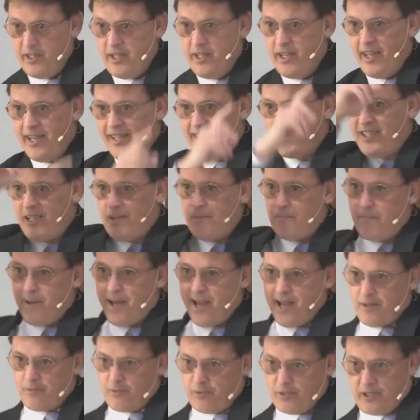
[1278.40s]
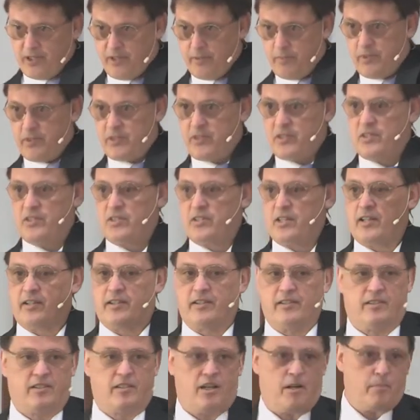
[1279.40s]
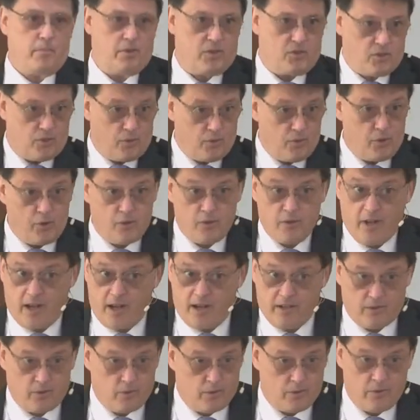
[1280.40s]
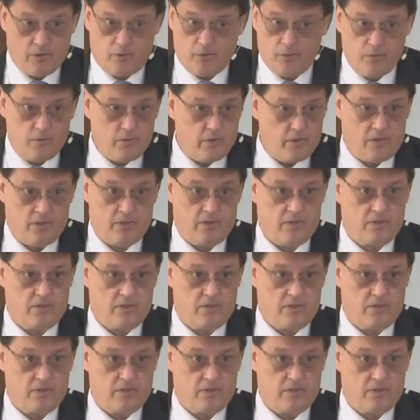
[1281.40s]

and come back with him at the second coming. So, you're not going through this.